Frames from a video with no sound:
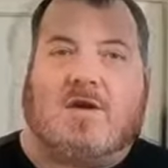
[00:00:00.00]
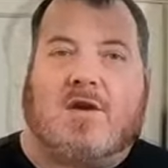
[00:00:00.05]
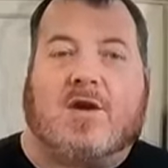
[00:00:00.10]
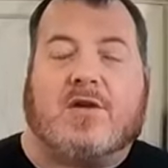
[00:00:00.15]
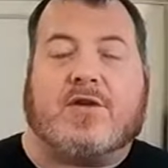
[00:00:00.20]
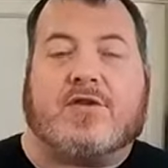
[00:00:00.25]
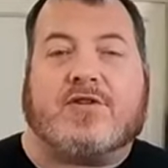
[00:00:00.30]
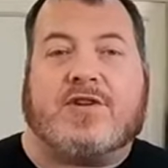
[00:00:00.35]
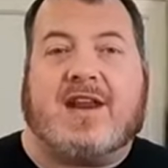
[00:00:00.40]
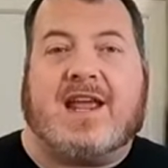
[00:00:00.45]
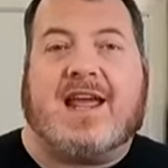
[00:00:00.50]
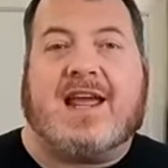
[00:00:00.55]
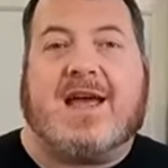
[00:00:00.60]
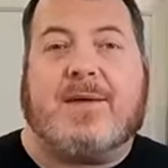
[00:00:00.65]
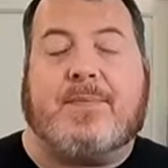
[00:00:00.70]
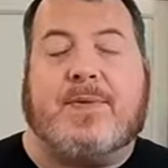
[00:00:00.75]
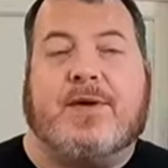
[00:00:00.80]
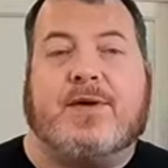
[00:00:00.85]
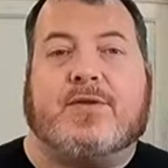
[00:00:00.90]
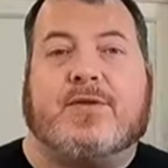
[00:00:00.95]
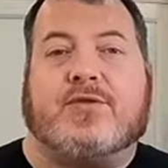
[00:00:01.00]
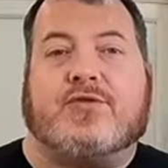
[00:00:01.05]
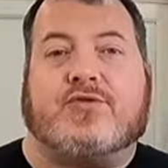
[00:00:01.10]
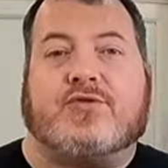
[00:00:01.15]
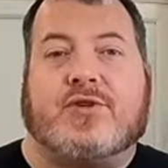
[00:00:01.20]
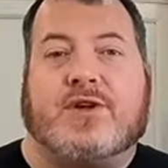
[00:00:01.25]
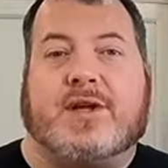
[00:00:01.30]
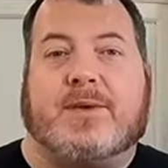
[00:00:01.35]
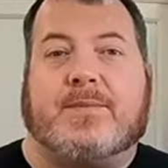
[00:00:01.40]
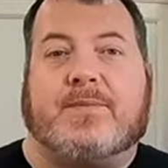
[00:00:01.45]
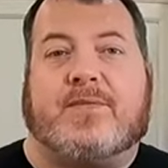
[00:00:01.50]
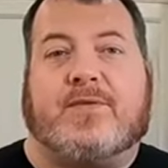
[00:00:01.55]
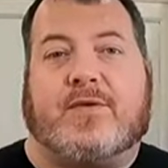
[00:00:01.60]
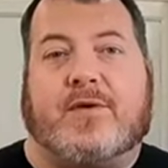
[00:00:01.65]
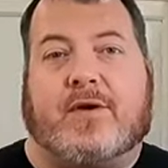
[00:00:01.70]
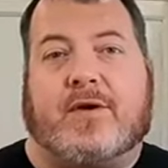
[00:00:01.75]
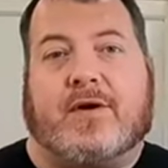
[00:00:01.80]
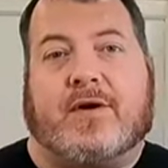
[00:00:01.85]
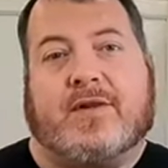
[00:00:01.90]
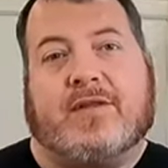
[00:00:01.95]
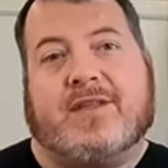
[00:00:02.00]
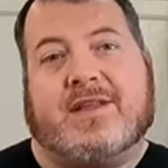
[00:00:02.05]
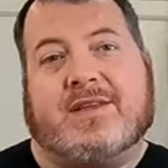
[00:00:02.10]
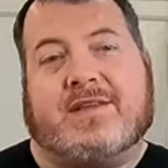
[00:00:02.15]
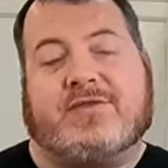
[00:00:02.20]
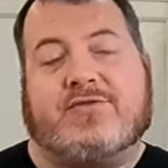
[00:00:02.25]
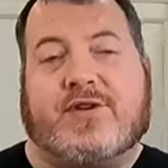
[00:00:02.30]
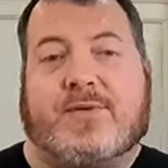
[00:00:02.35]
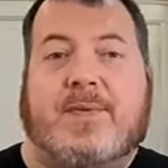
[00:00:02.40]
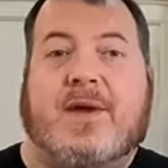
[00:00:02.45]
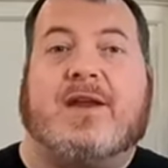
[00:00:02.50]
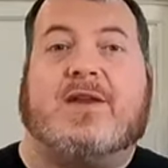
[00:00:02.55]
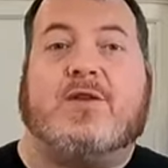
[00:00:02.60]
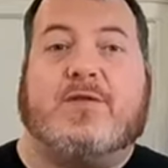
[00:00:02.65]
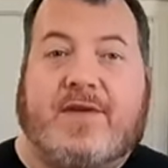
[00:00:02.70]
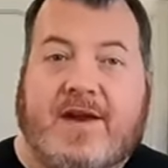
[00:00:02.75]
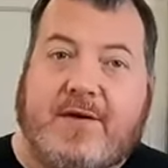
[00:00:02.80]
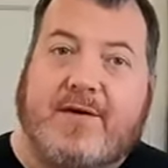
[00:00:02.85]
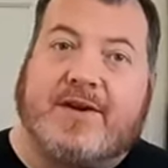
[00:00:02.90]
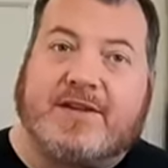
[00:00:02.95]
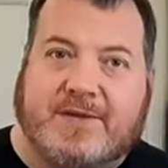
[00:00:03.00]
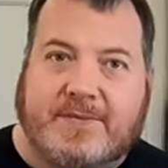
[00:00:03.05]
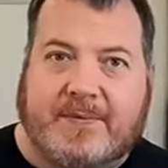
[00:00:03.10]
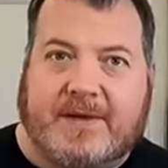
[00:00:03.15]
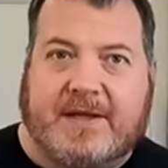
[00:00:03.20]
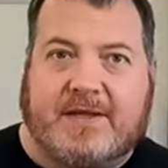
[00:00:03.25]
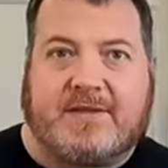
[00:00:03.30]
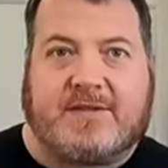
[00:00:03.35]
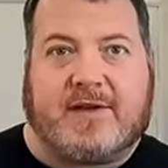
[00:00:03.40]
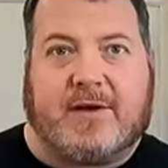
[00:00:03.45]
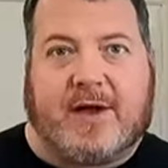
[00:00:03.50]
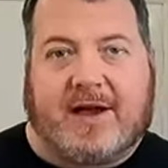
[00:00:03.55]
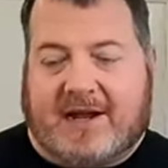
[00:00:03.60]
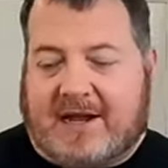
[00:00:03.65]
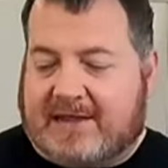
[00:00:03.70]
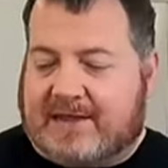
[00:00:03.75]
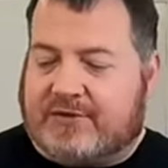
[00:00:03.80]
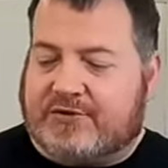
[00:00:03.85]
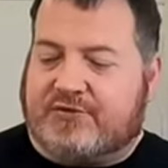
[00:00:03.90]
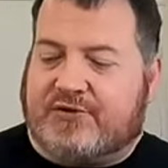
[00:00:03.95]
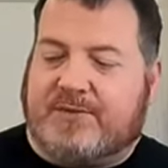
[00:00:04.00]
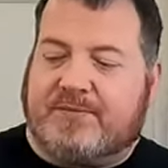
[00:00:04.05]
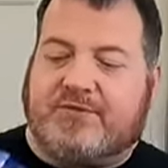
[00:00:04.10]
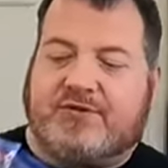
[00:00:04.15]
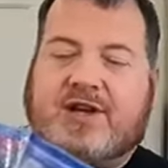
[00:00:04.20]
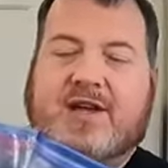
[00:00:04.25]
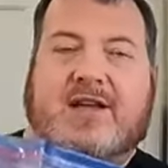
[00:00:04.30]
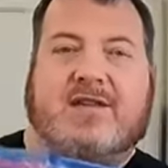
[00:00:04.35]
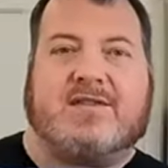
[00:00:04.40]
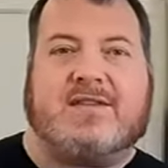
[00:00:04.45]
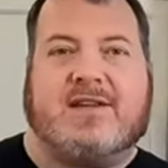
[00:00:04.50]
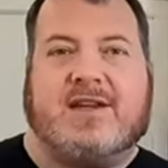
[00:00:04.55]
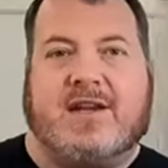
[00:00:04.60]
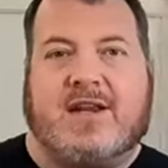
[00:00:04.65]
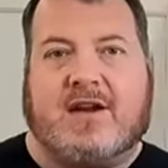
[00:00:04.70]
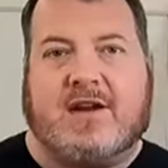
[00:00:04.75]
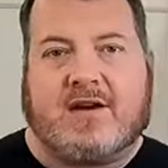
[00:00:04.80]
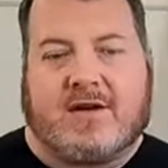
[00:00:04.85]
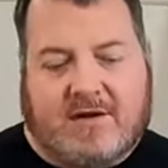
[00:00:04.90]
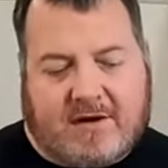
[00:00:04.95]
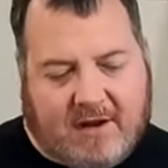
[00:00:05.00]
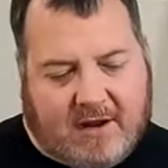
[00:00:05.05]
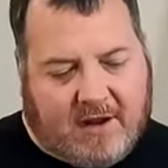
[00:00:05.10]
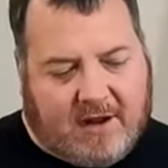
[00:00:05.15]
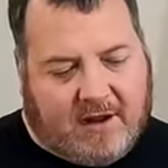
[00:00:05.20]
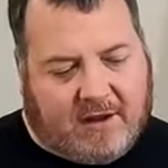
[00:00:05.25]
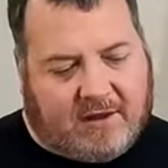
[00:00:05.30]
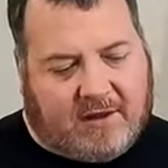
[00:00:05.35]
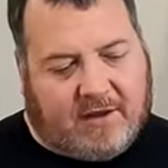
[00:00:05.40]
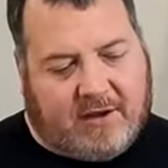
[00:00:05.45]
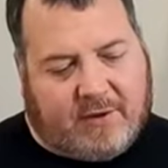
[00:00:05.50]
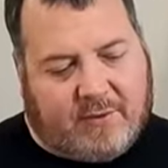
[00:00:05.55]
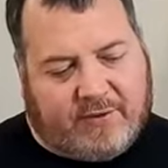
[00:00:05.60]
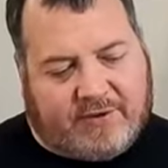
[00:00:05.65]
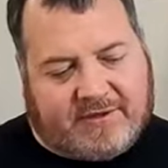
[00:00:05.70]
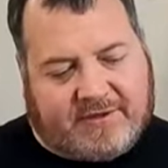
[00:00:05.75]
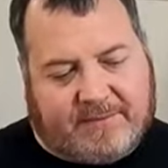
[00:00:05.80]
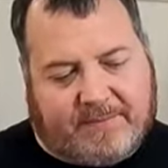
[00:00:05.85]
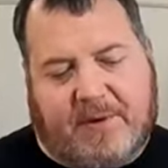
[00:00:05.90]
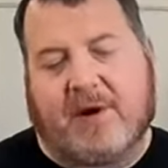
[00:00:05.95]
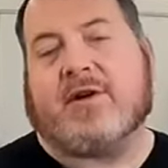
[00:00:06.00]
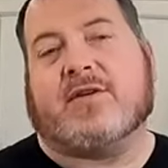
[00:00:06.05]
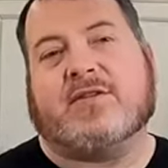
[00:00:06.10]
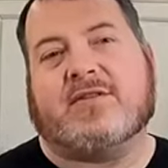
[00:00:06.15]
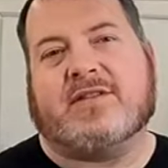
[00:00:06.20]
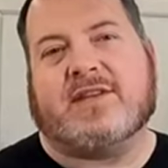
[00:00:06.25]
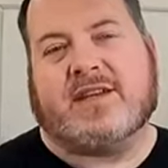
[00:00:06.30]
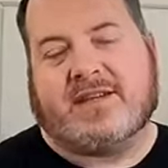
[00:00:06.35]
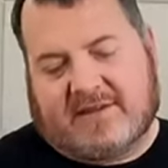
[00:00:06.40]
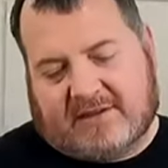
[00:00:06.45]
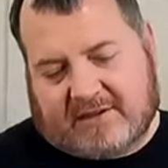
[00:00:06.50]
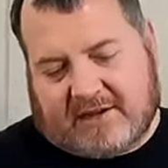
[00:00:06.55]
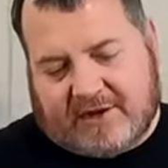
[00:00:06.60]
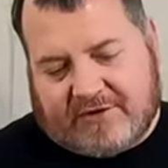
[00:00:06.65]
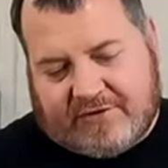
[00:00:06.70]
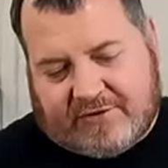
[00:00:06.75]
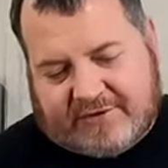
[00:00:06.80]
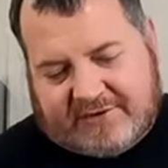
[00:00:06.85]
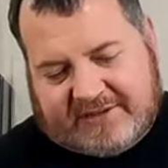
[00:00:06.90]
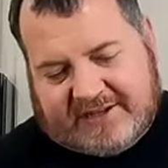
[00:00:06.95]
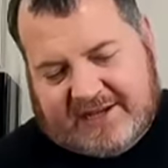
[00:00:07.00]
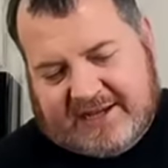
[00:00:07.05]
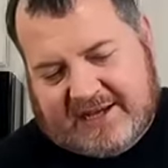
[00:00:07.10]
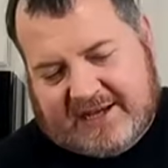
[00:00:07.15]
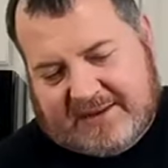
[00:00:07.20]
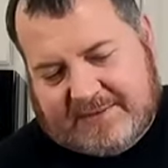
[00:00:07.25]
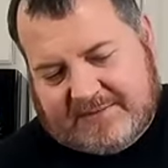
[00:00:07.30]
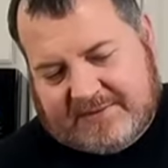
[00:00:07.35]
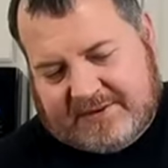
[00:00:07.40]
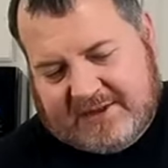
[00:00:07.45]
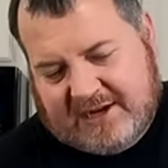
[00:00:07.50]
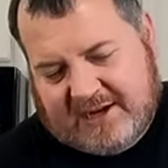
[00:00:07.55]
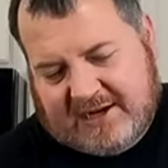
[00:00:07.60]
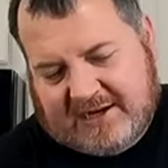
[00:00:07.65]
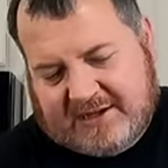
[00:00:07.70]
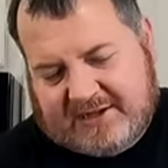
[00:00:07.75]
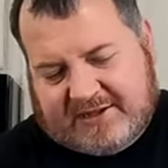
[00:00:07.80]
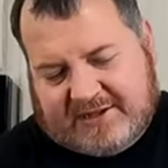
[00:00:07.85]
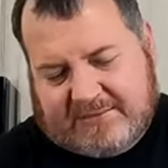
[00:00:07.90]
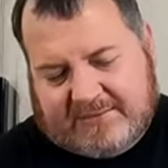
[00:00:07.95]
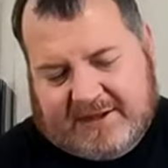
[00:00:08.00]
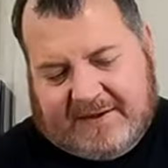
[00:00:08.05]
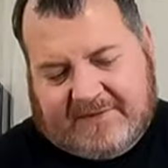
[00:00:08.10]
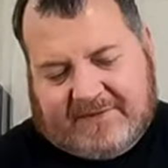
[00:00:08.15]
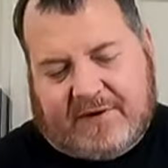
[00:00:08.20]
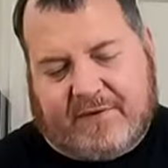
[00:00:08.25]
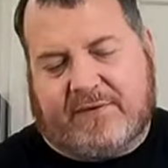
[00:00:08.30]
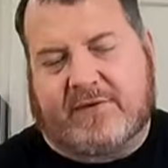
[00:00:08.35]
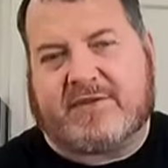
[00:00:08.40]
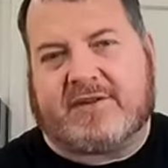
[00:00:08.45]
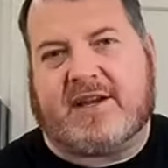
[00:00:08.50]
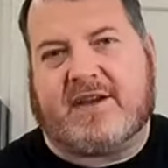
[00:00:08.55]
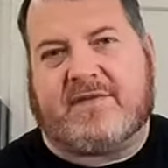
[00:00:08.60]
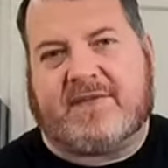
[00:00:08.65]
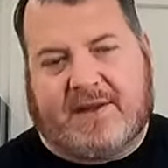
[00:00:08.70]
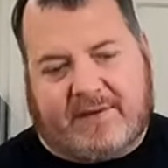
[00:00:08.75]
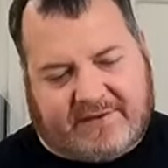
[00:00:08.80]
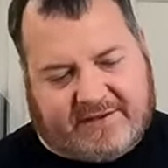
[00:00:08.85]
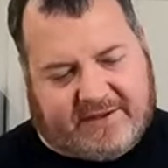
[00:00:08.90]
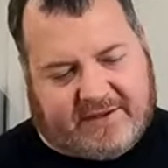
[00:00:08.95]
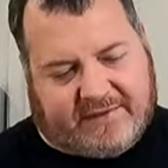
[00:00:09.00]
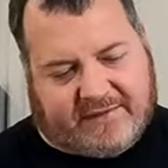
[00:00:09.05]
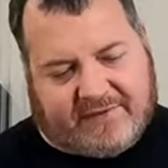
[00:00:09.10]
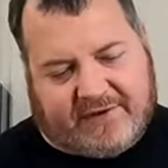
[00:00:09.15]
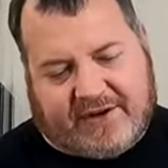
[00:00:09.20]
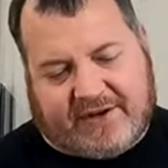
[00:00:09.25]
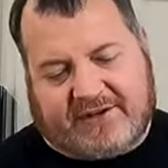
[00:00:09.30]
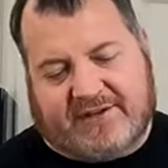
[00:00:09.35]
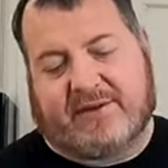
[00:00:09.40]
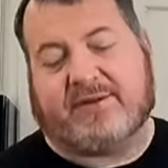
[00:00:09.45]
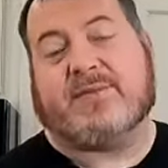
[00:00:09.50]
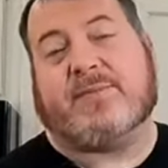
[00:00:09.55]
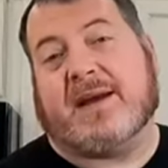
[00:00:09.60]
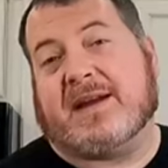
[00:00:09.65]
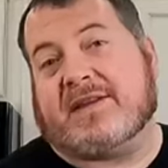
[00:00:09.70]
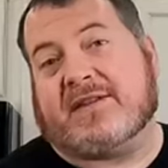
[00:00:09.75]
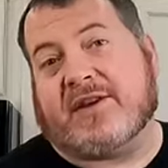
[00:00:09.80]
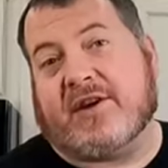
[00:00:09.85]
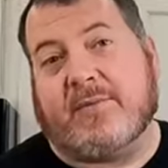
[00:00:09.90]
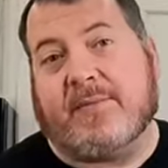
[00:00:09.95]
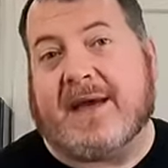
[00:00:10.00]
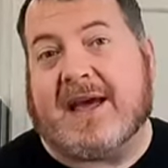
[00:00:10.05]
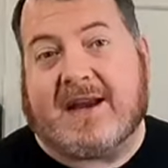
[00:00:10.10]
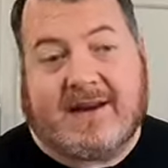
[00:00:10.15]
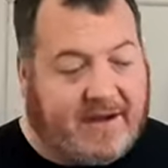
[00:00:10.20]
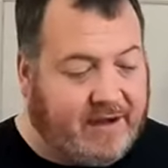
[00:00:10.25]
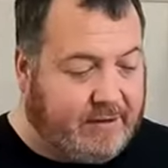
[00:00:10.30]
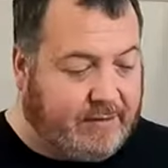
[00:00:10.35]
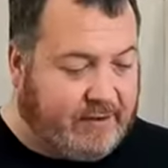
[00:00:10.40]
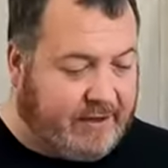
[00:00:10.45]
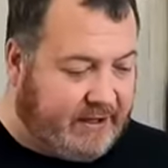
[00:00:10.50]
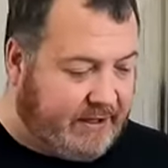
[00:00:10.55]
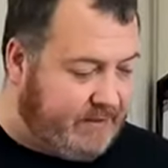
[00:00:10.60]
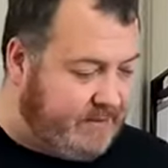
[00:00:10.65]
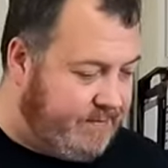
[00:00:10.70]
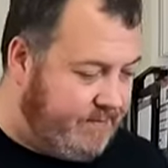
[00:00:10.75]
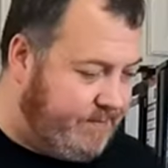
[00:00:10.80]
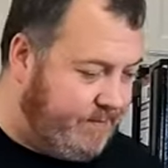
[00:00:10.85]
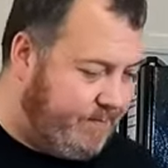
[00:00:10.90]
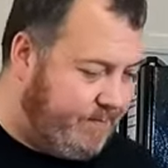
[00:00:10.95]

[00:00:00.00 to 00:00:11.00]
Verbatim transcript: Earlier today, I peeled the shrimp for this shrimp étouffée recipe, so I got the shrimp shells in here, along with some parsley and cilantro stems, just some leftover stuff that was in the fridge that was about to go bad anyway.